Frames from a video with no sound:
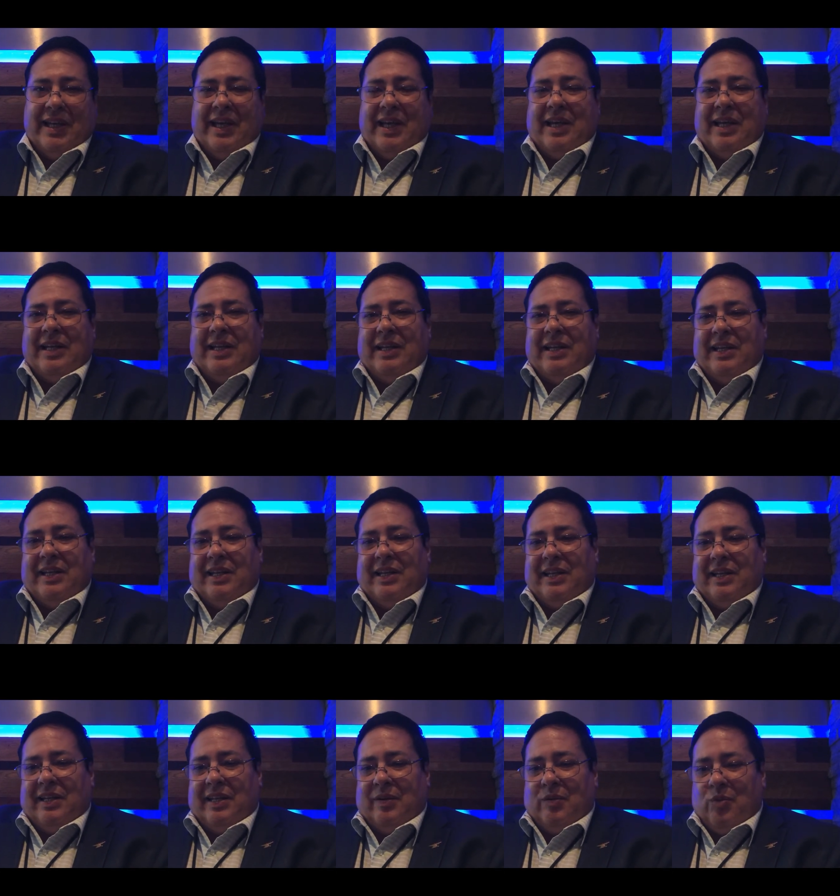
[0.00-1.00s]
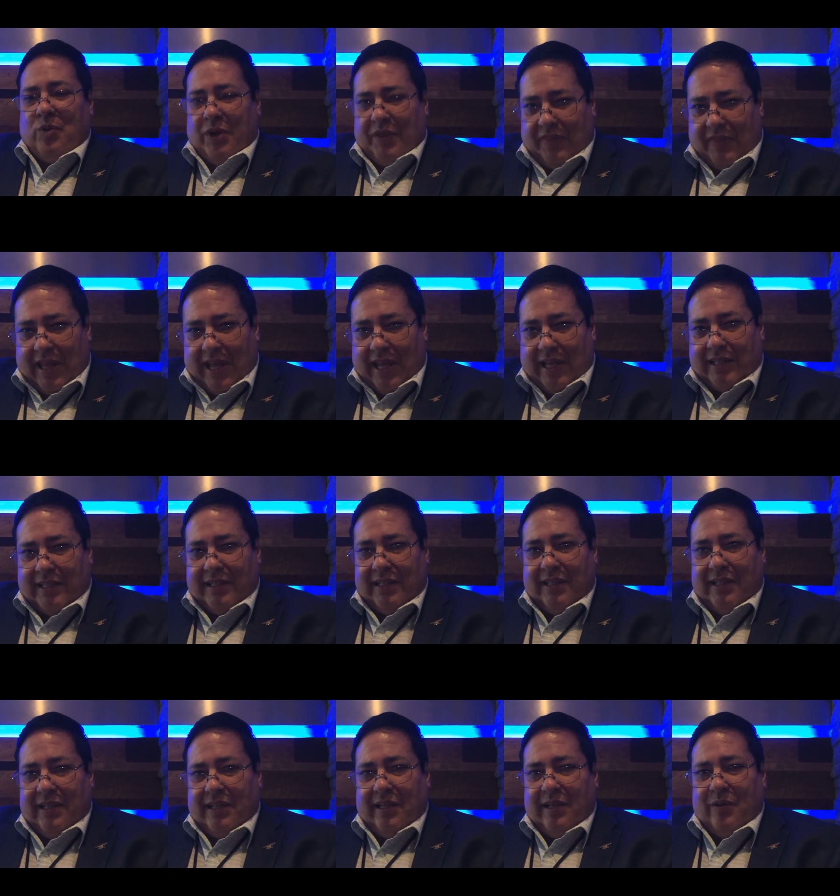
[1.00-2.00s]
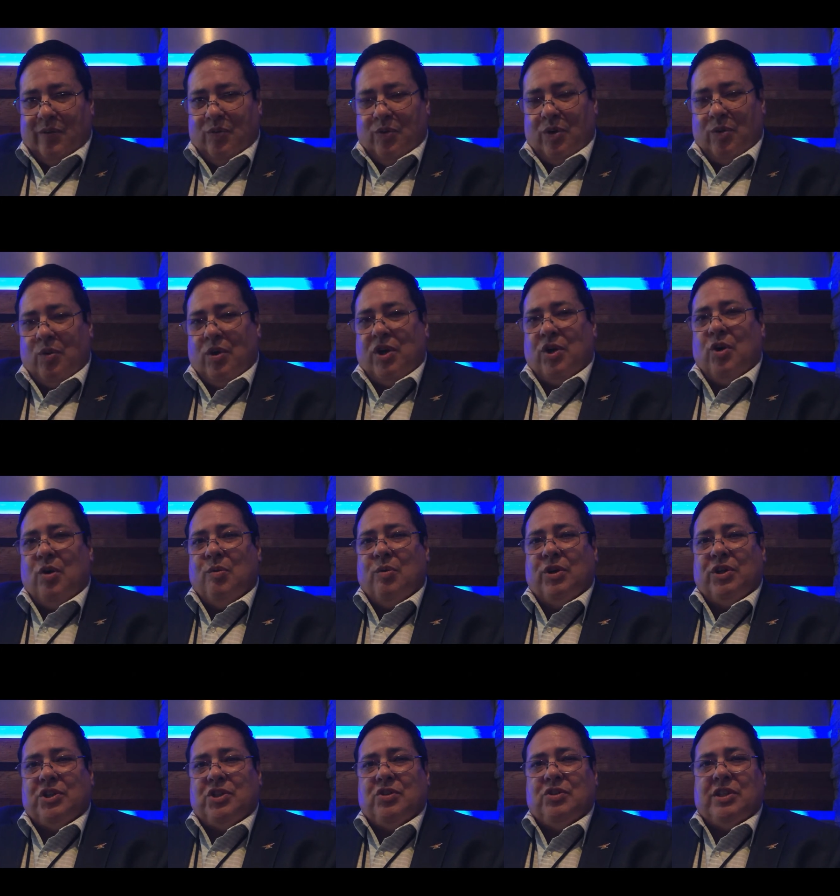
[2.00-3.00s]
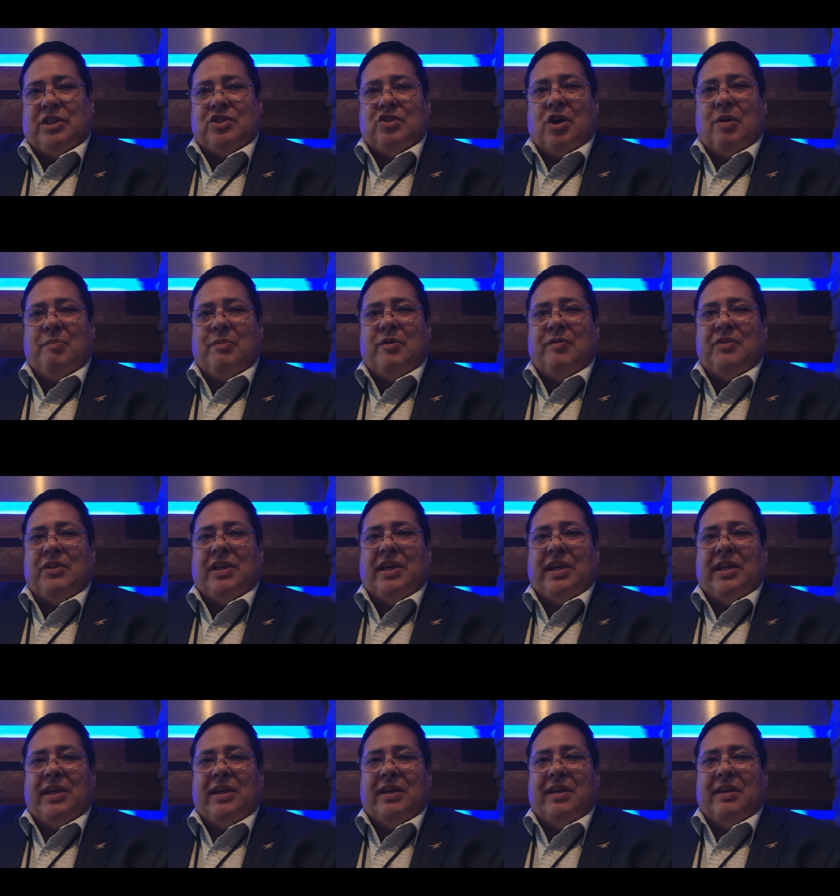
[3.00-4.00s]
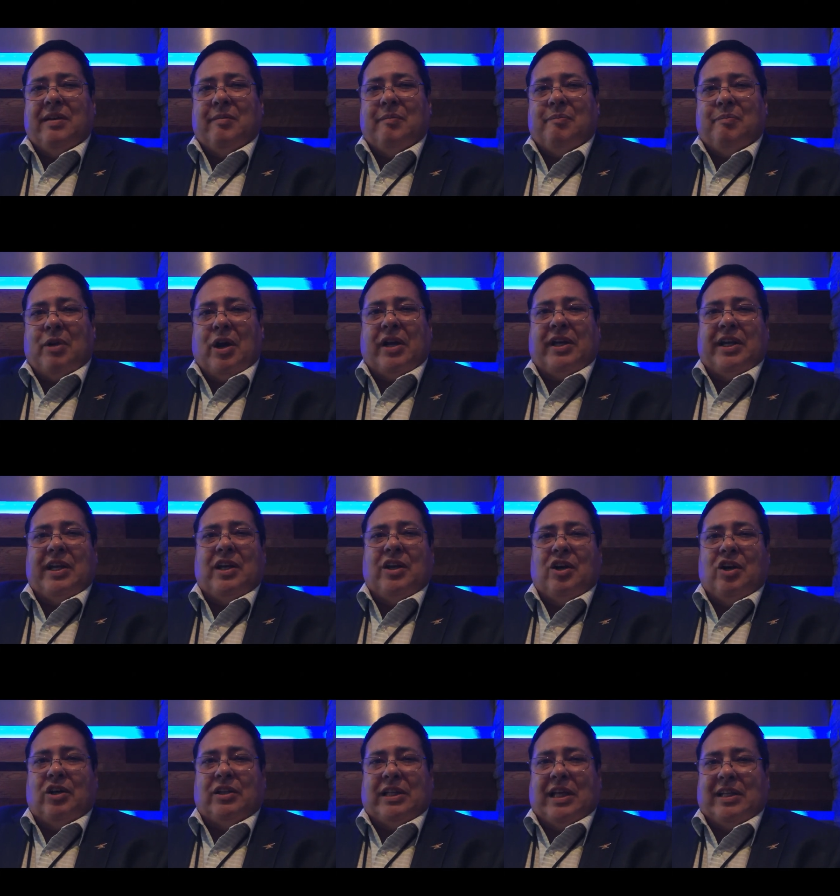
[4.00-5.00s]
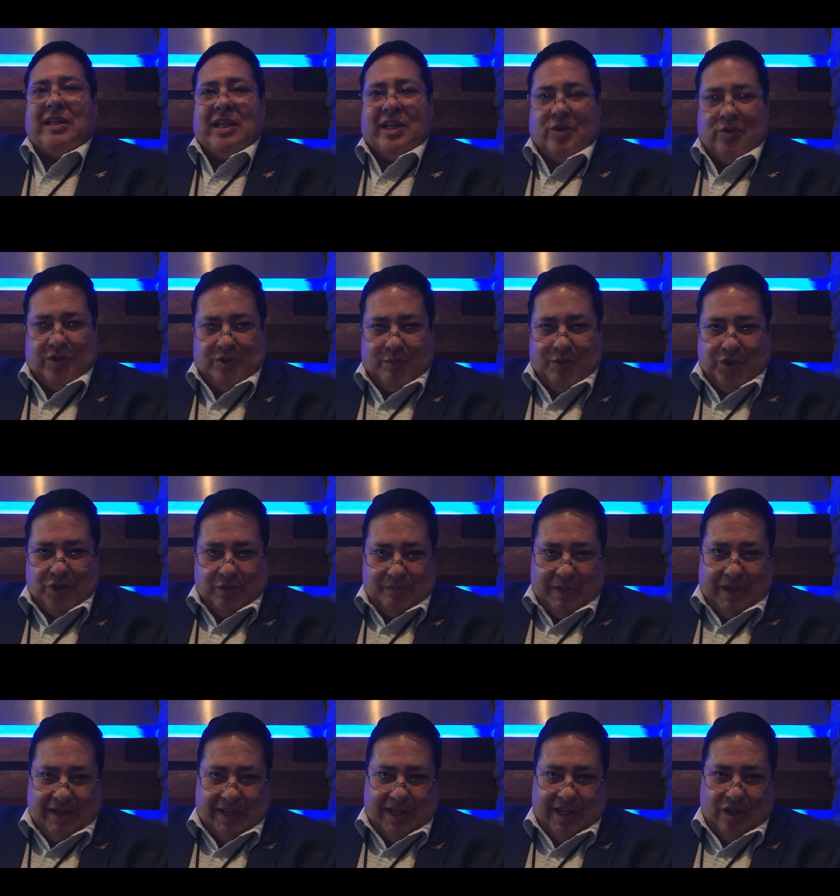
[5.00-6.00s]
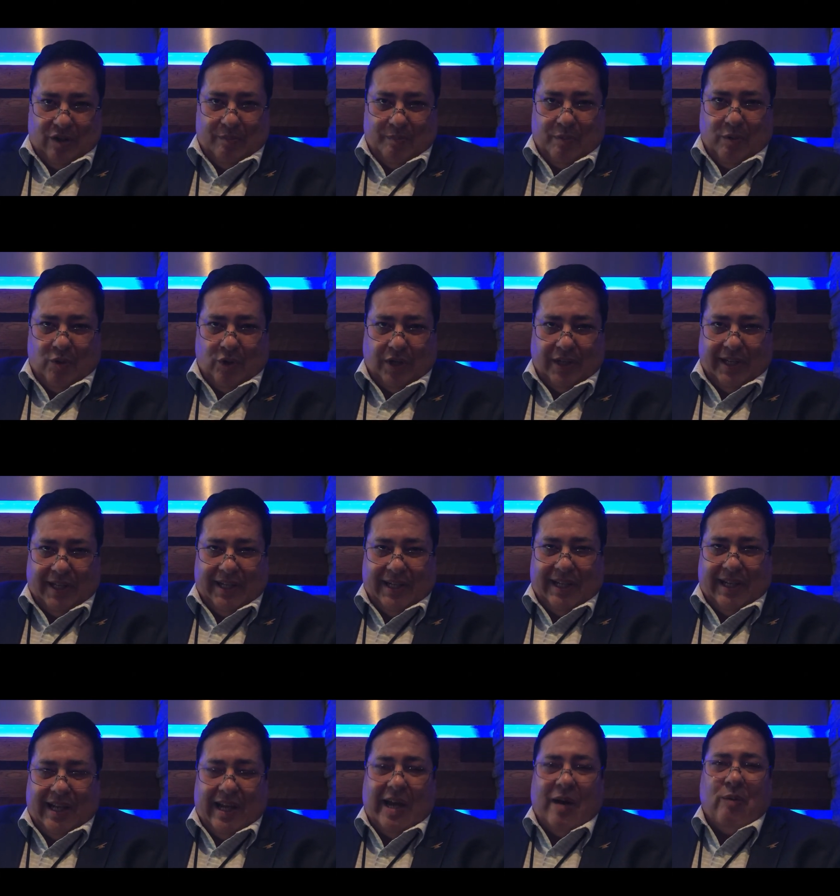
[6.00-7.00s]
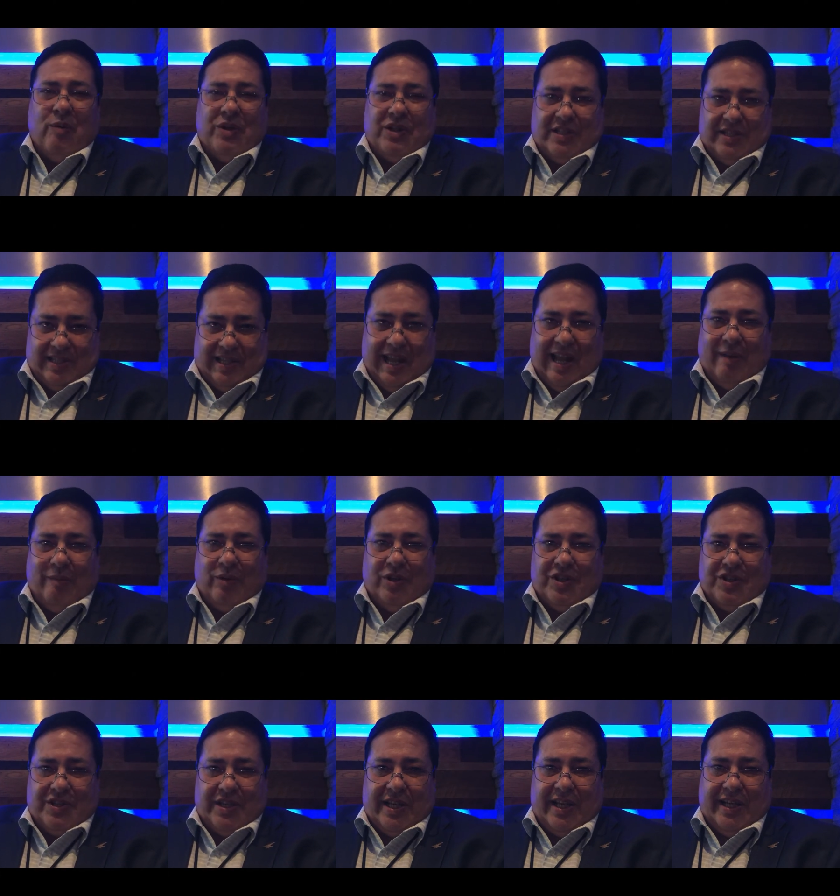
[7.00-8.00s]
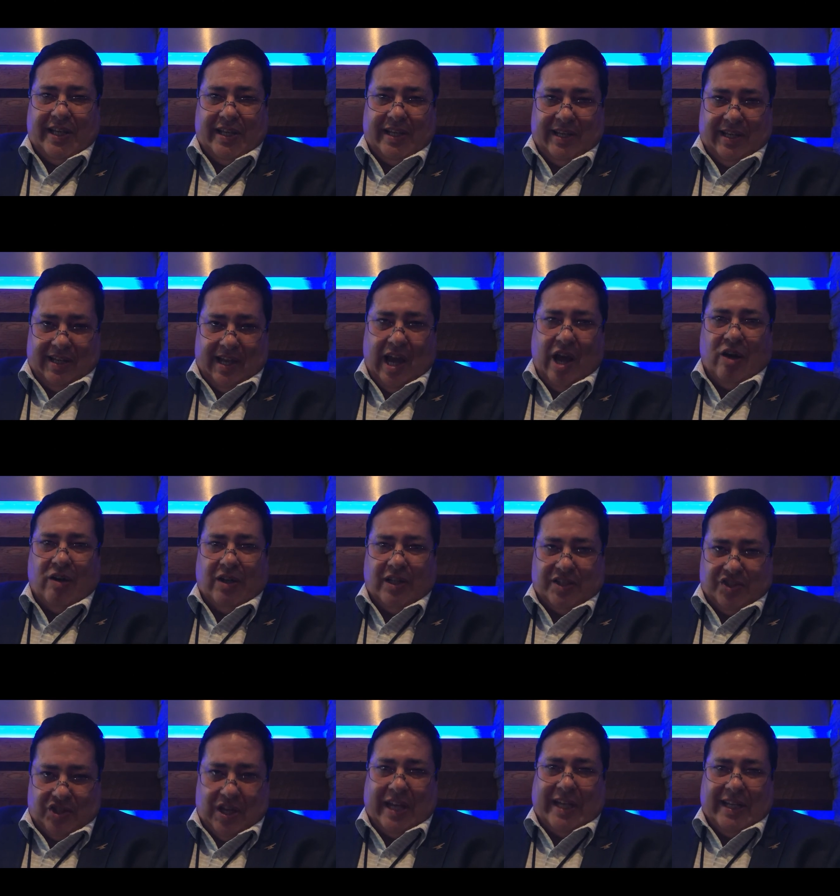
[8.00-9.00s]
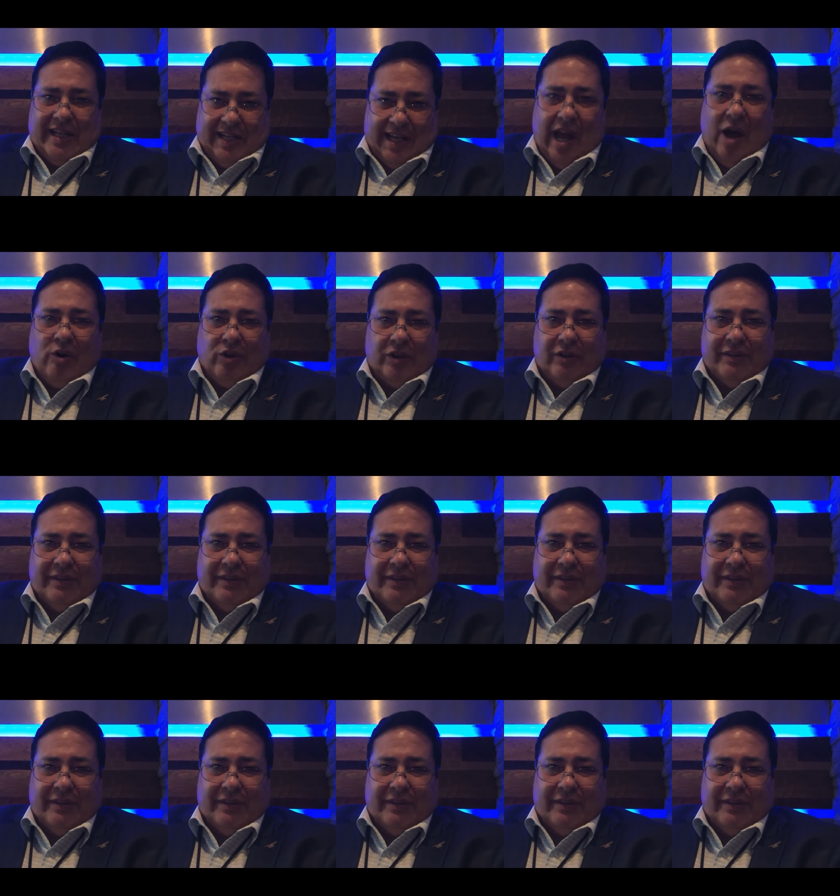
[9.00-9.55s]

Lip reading: And with that, we went over to the top of the parking lot at the Luis Muñoz Marín Airport and we established a check-in counter.